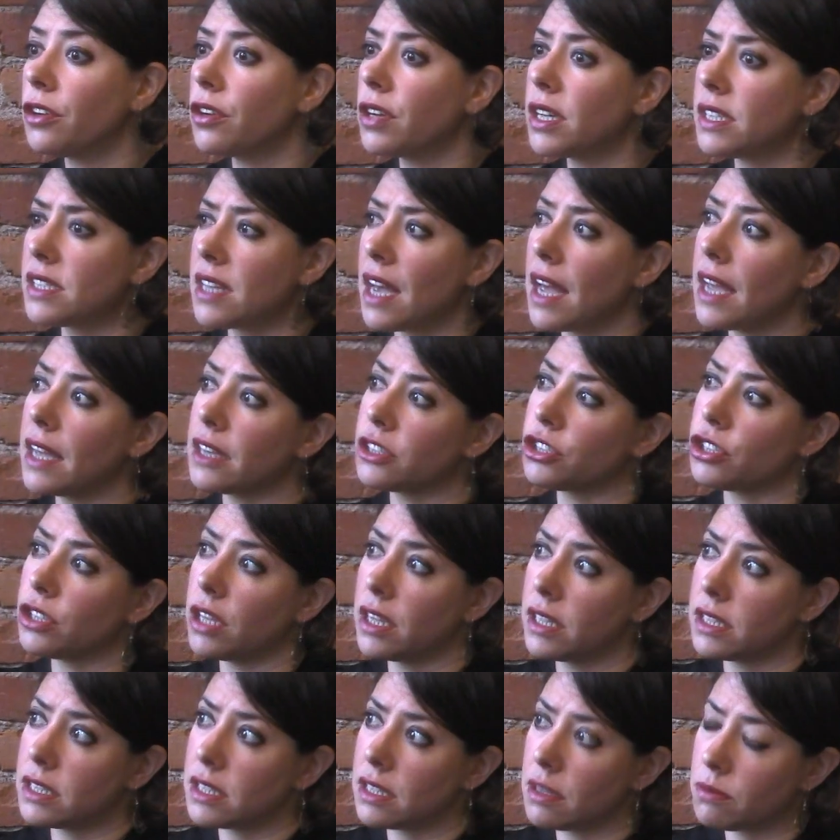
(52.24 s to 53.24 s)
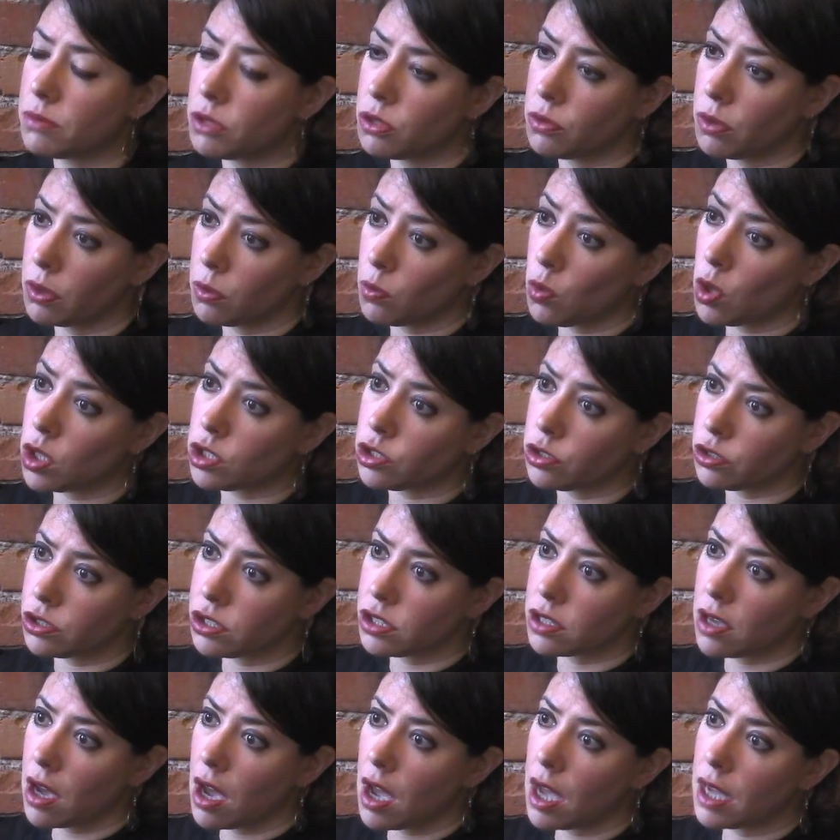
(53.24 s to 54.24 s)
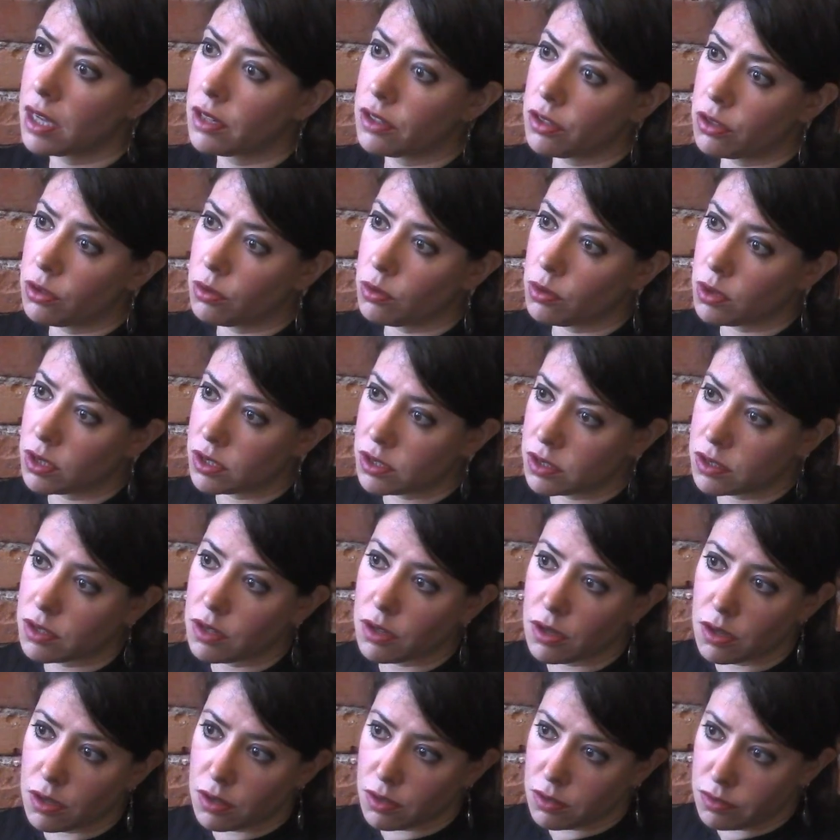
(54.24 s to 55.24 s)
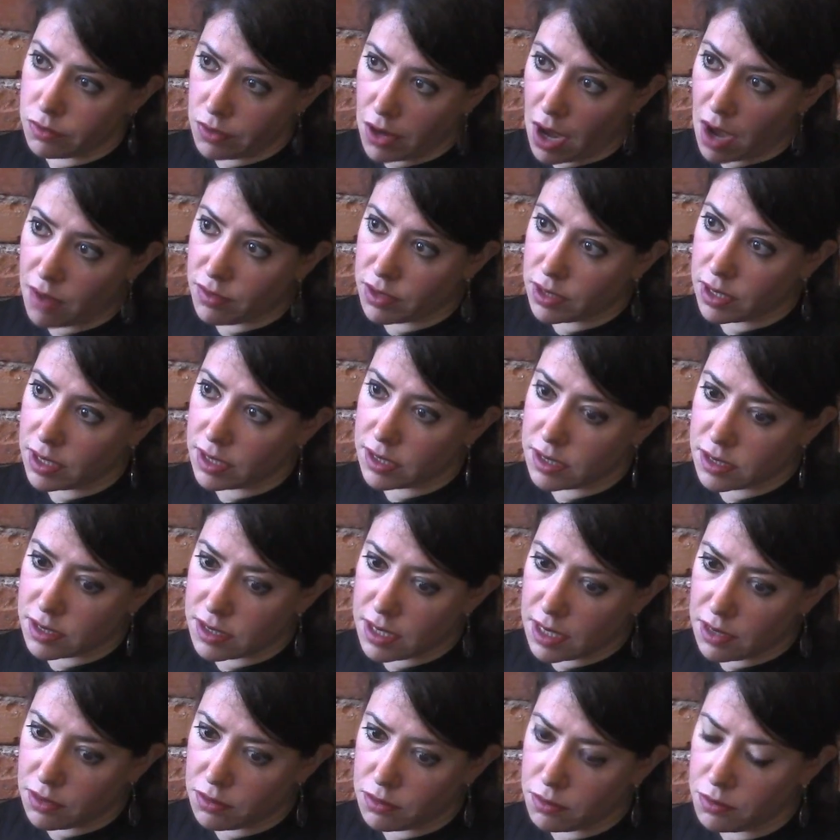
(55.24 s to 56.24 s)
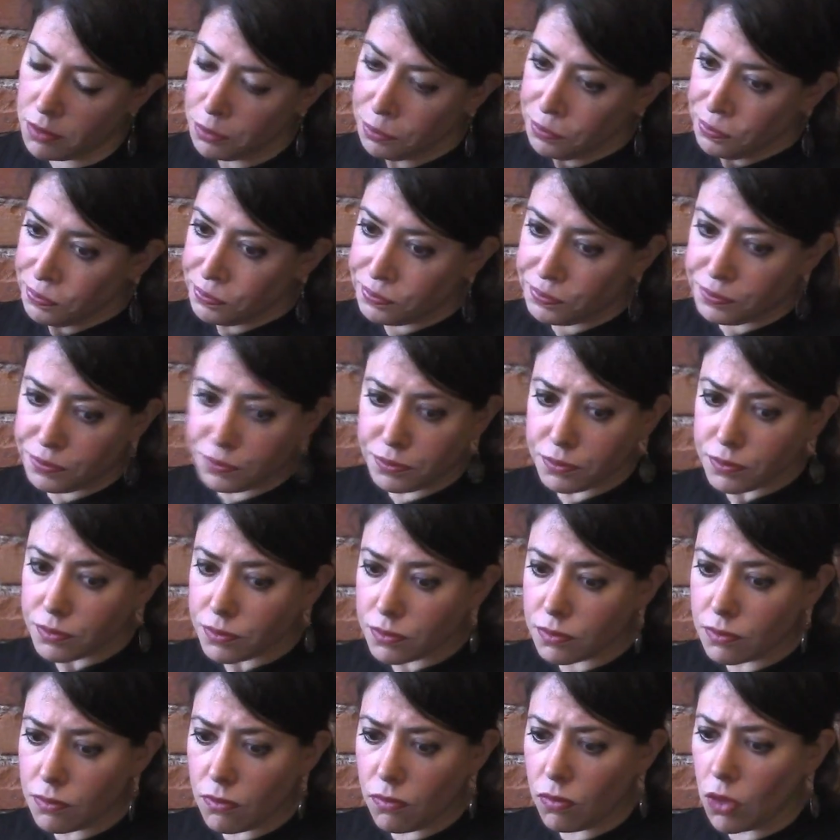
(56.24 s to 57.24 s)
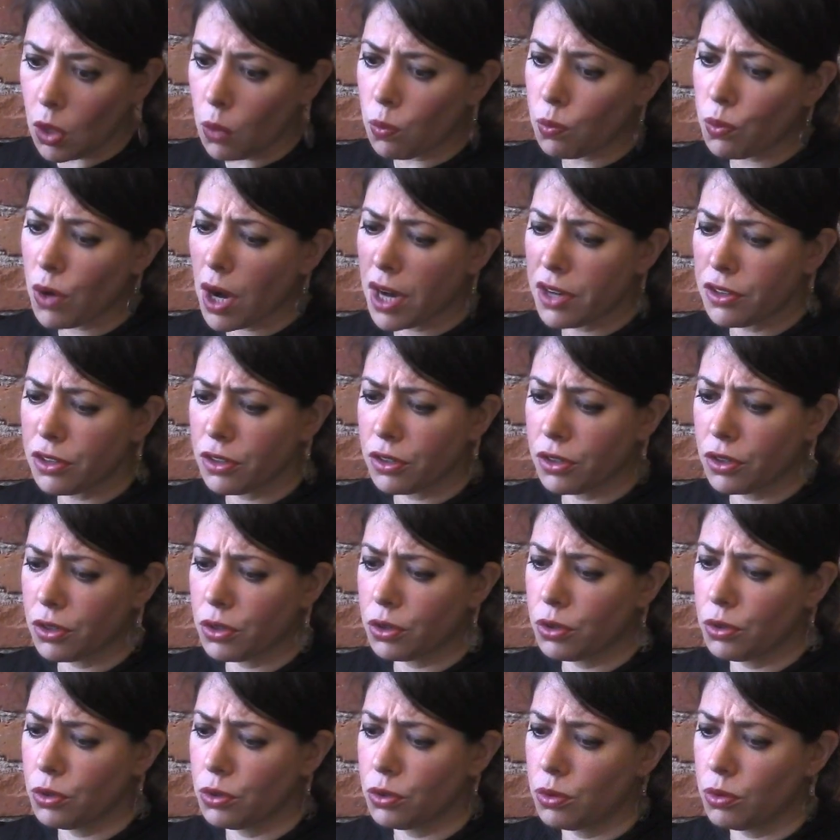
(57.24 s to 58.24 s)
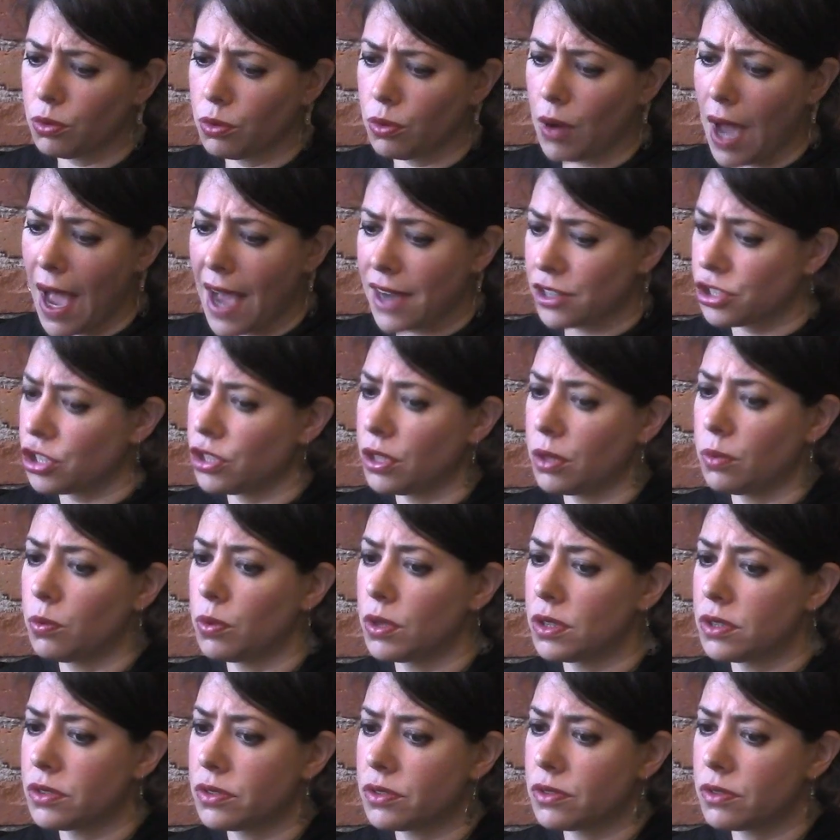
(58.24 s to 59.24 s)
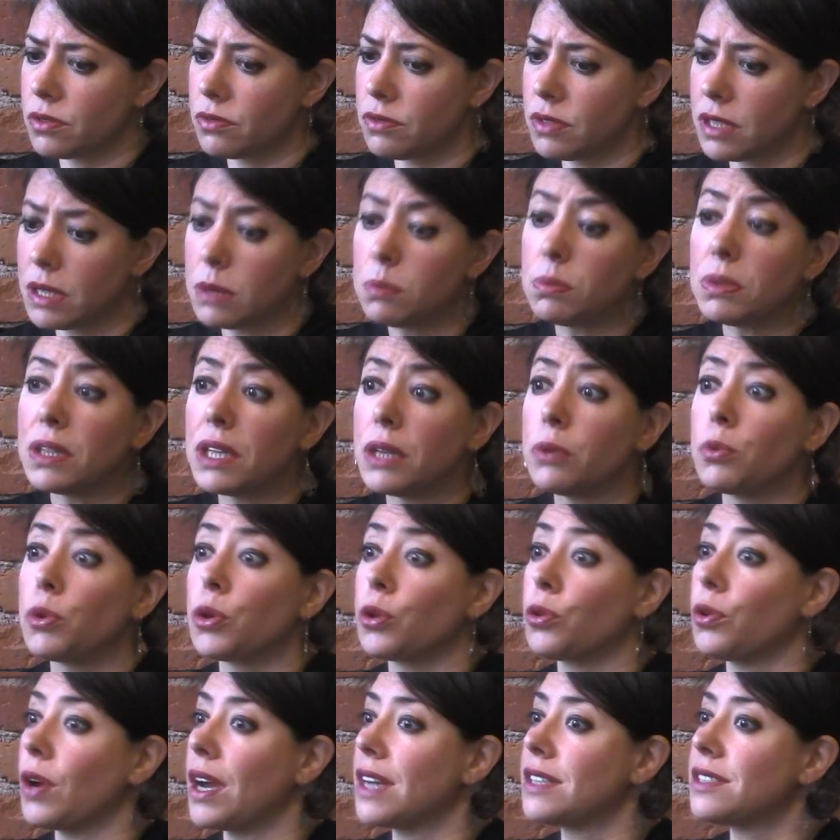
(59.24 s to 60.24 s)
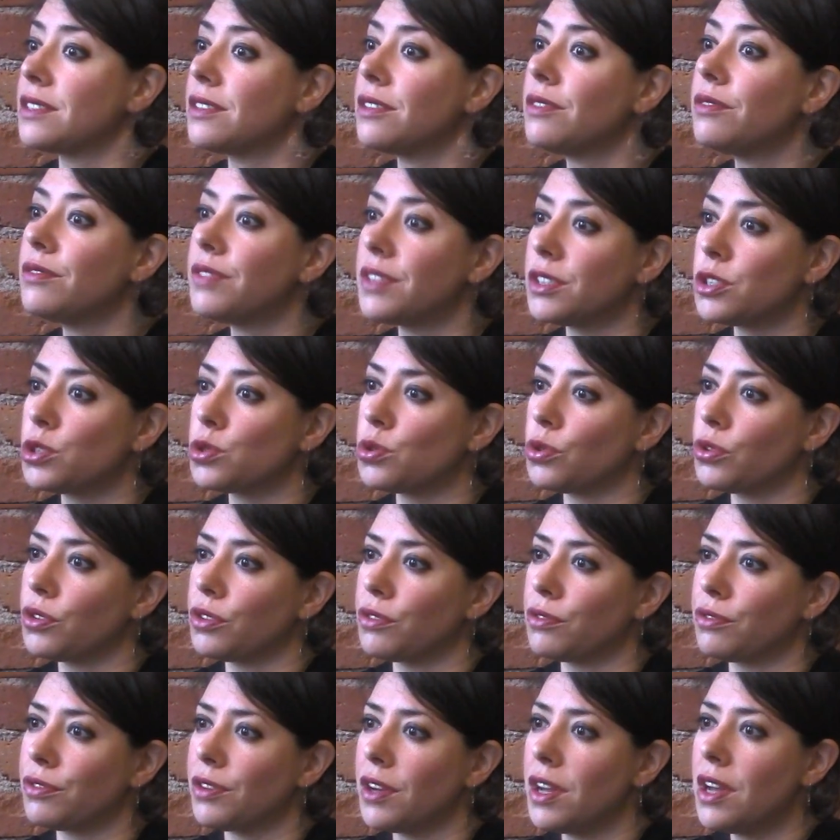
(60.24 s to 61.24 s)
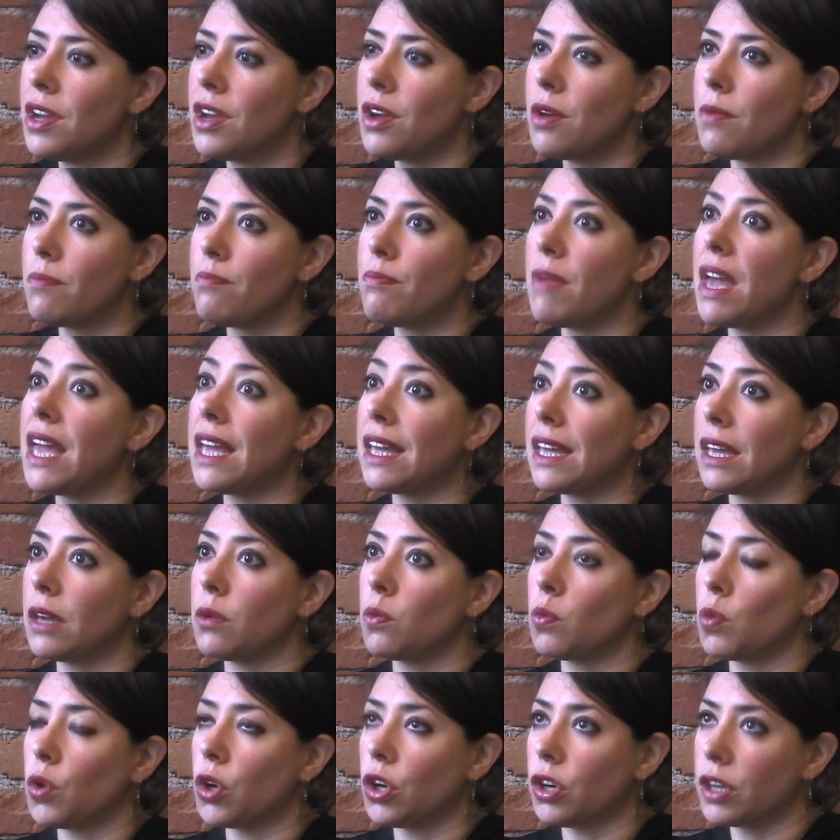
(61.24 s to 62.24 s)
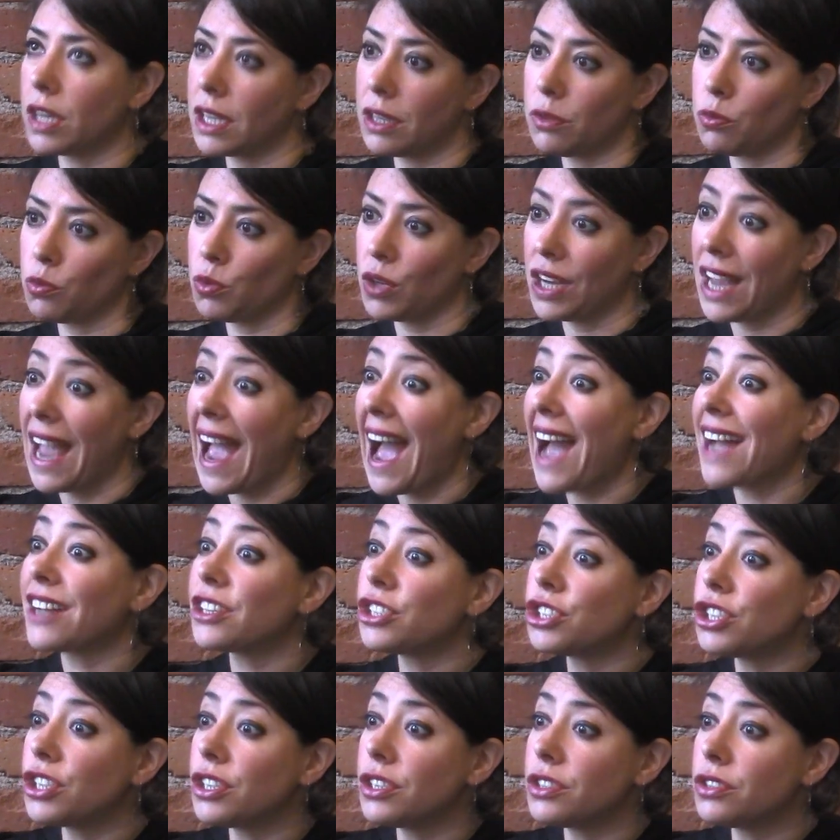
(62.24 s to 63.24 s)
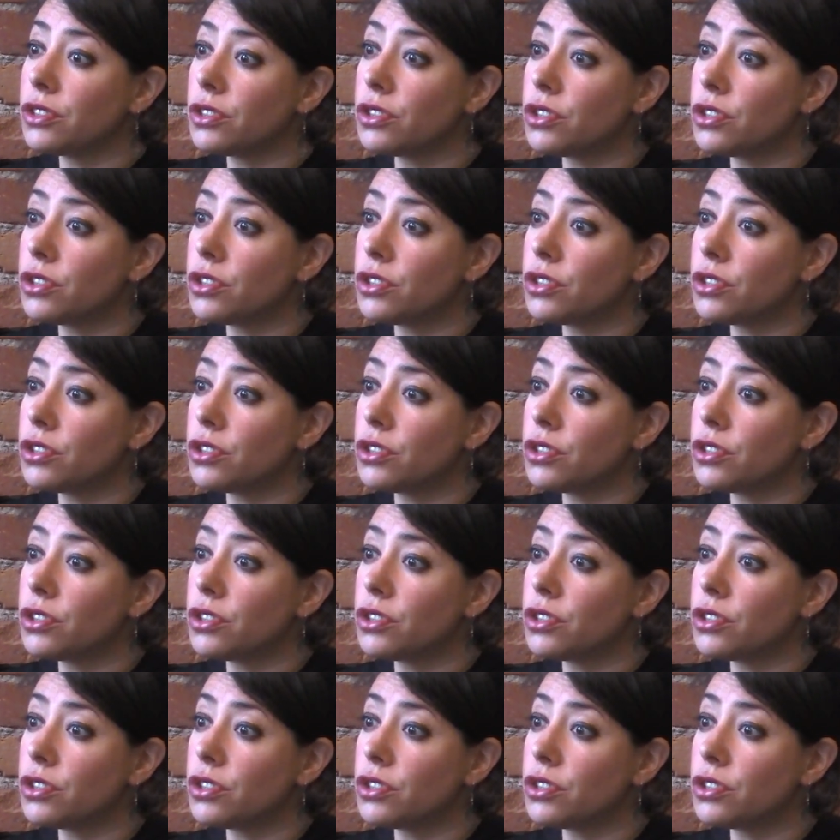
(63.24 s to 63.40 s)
because I actually ended up doing Walter Scott, who was a novelist and writer who actually was deeply regressive and sort of making work in reaction